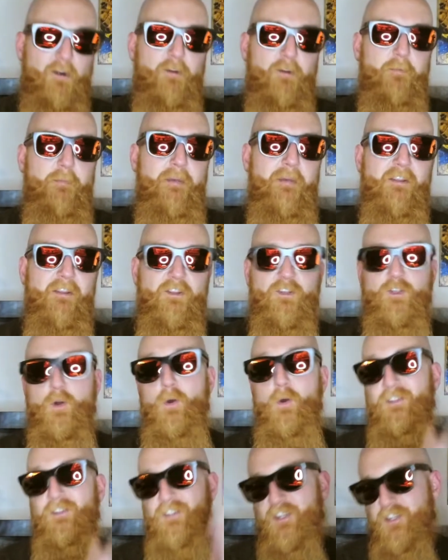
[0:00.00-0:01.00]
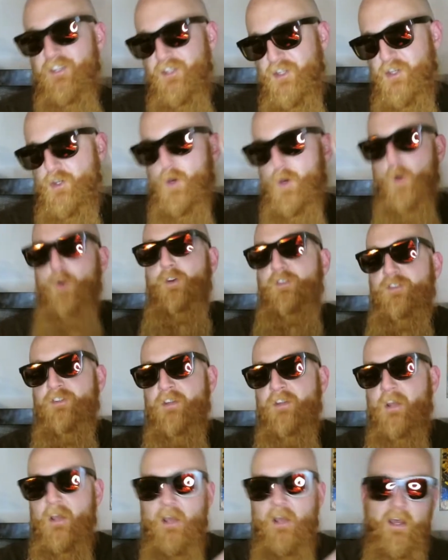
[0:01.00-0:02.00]
to me. The choice is yours.
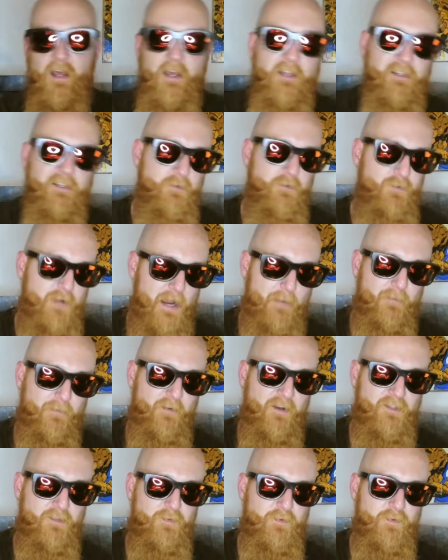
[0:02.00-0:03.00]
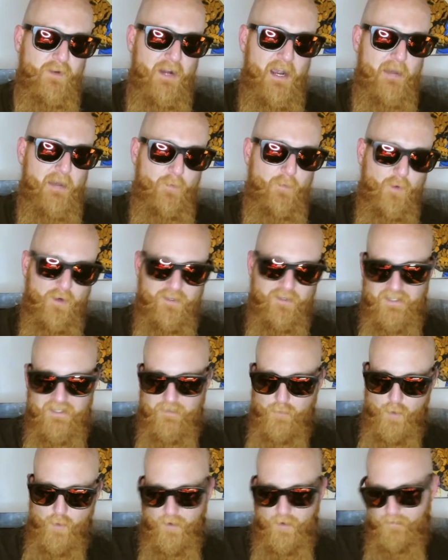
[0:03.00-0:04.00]
Subscribe if you're not subscribed and want to see
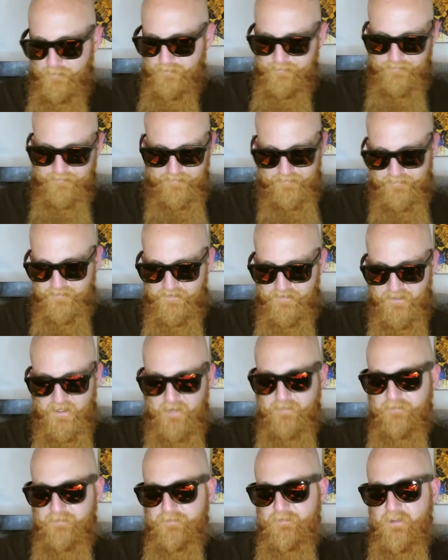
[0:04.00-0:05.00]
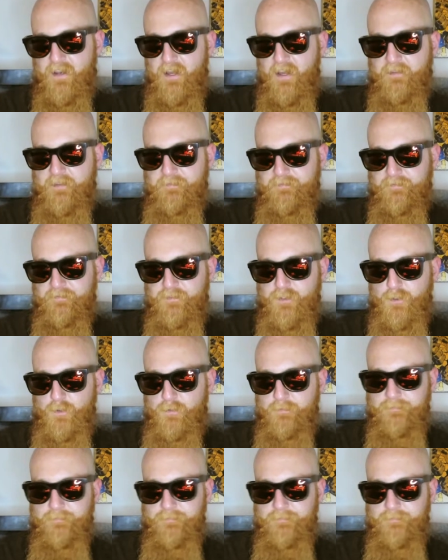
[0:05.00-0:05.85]
more stuff that I do.